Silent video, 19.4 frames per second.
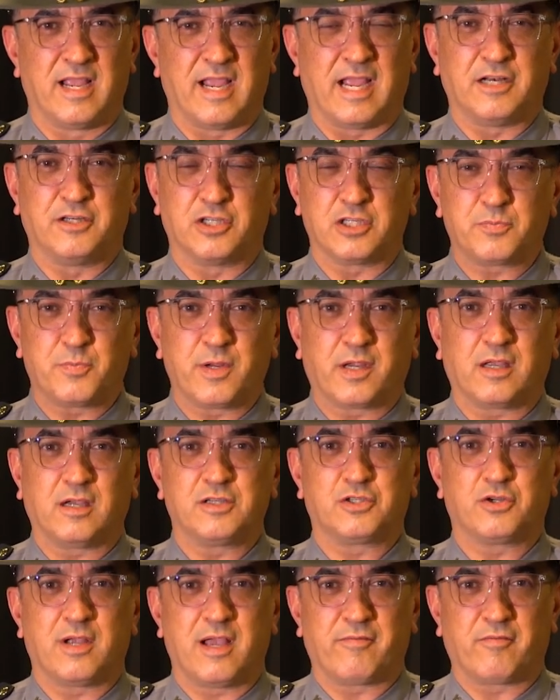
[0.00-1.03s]
And just
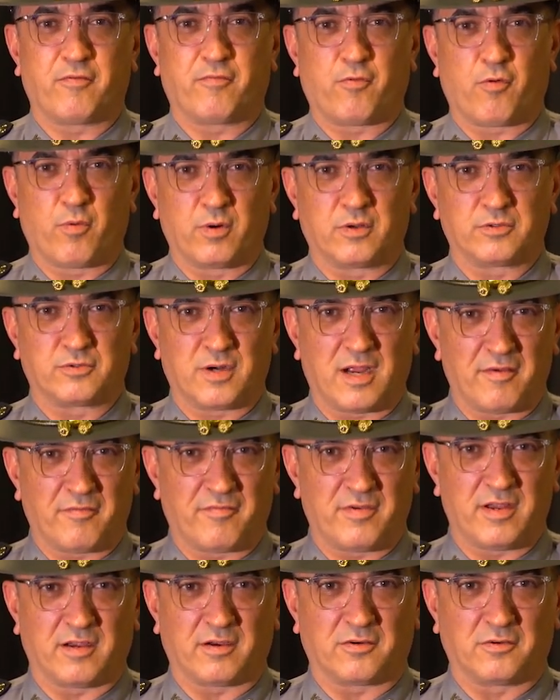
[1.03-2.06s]
because you have a four-wheel drive
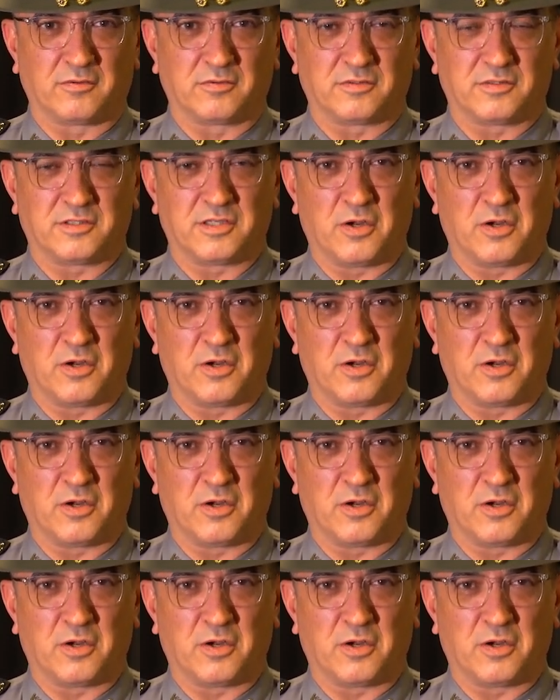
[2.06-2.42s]
vehicle,